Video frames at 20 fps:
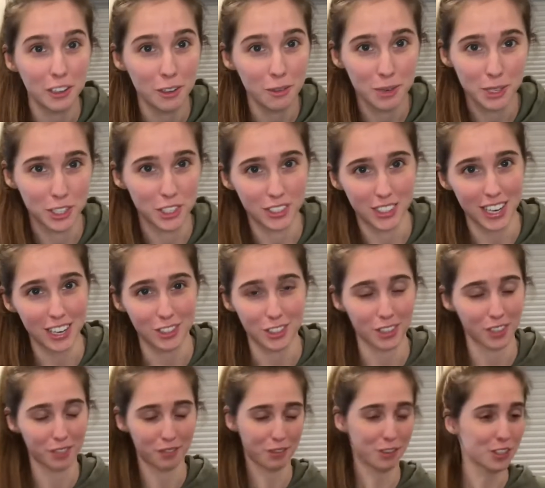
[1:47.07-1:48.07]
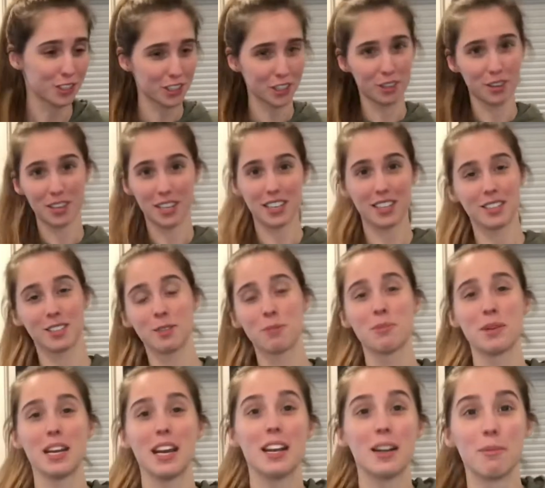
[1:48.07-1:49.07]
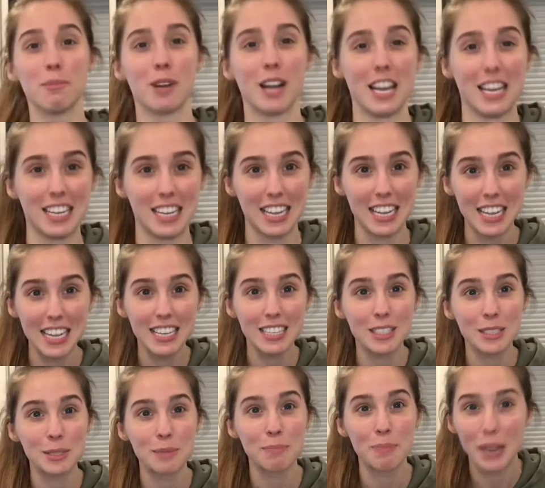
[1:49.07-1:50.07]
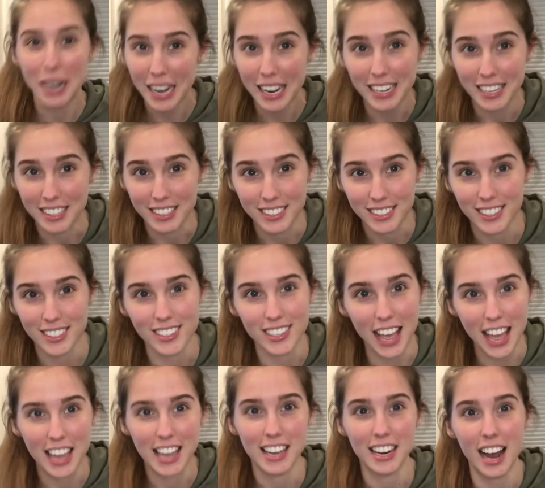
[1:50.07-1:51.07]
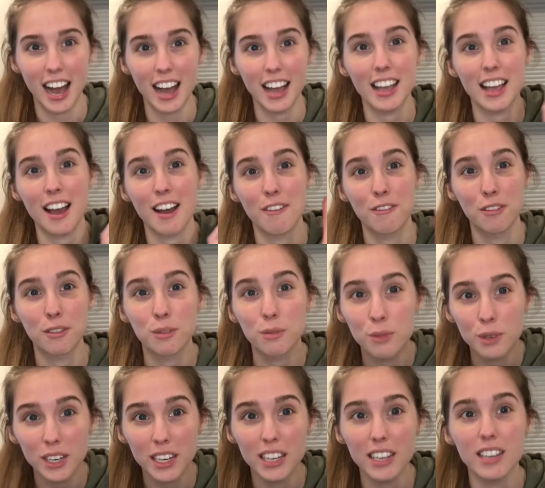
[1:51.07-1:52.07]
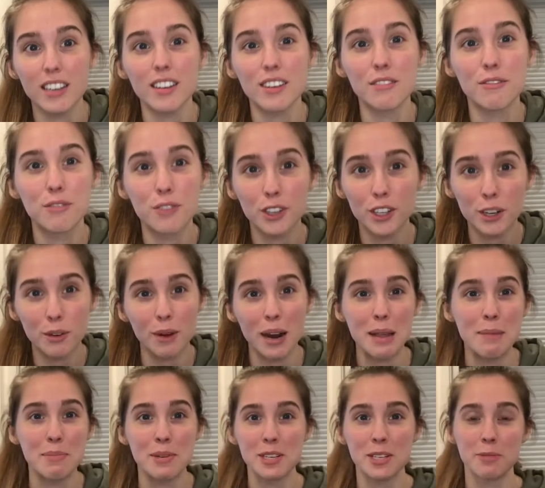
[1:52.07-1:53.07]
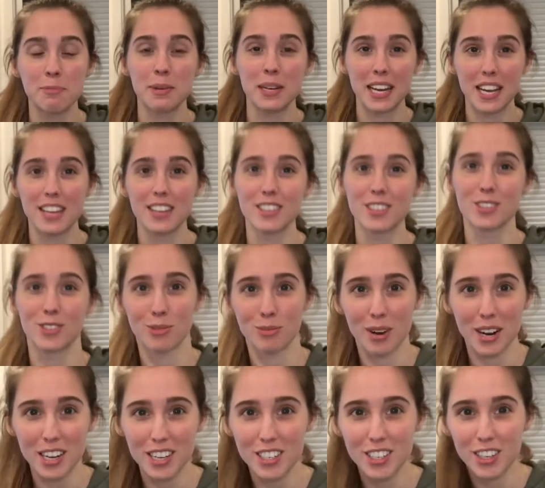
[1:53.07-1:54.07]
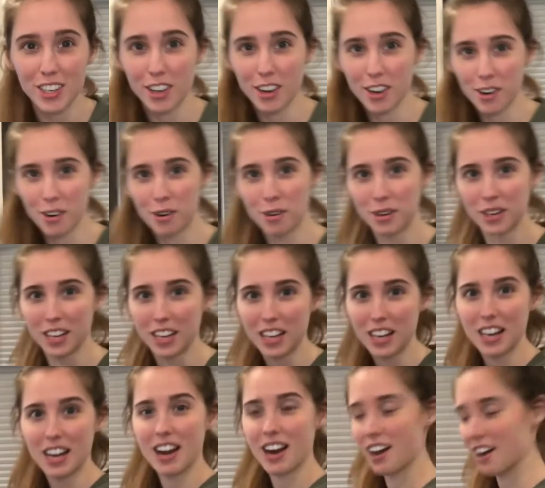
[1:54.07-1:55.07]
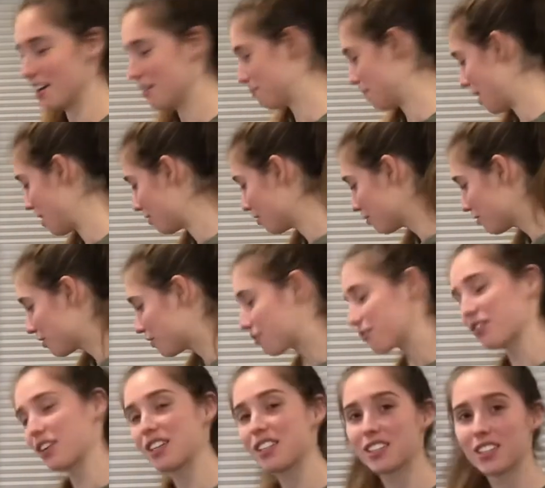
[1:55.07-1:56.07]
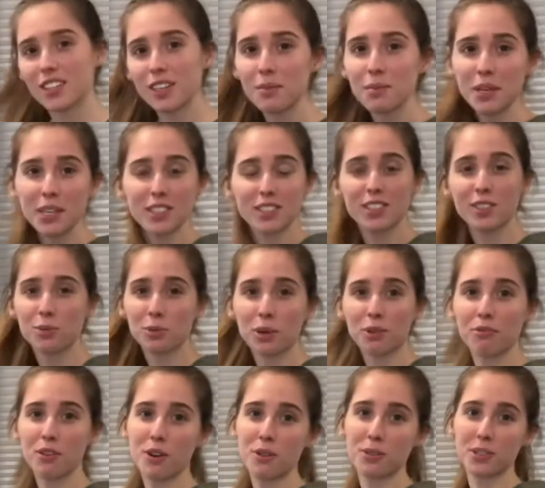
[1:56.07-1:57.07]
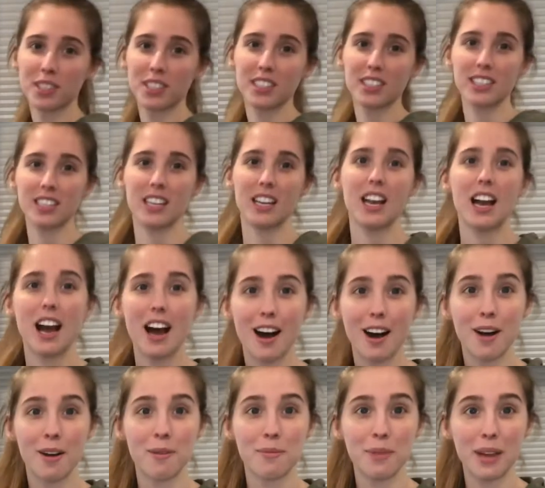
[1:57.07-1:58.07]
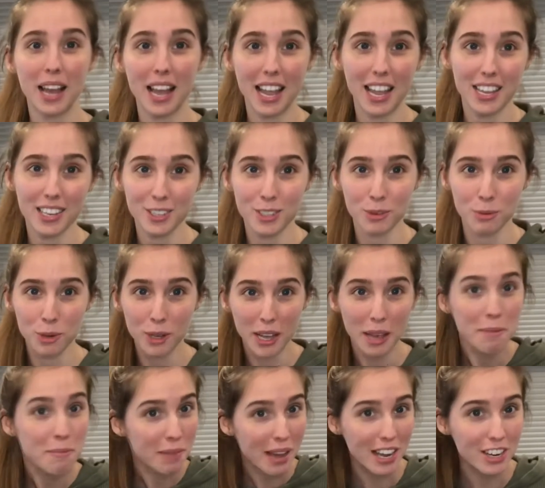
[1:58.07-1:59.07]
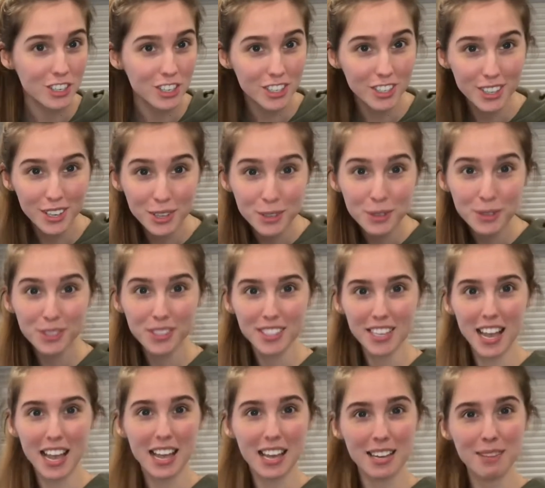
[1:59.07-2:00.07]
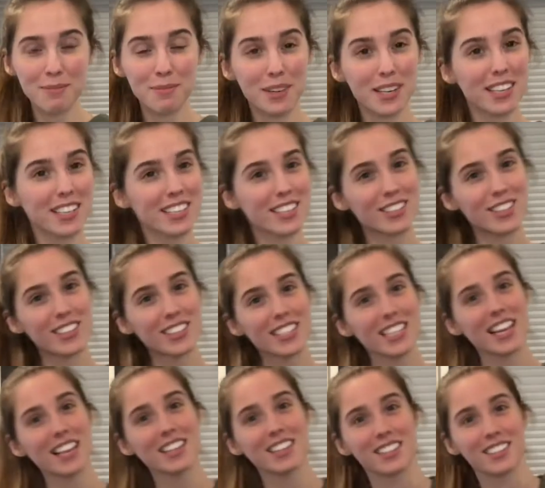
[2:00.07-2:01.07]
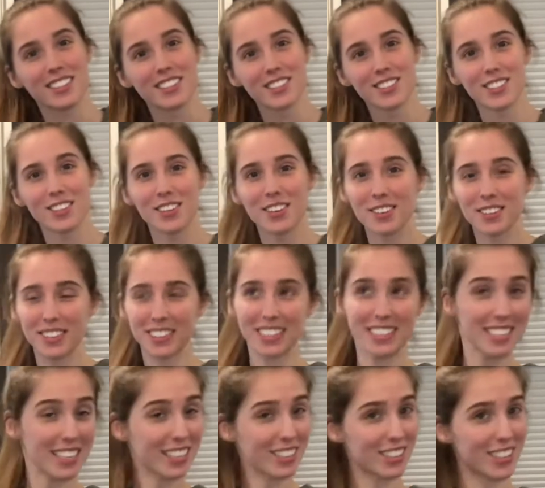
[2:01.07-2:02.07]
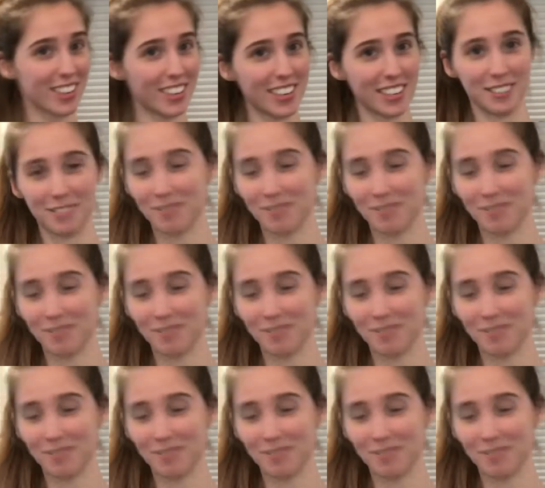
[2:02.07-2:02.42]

which is actually the first ingredient to banana bread, is bananas. And I have 3 fully ripened bananas ready to go out of the freezer because these were frozen. And we'll get mashing those and putting this all together. So let's get started.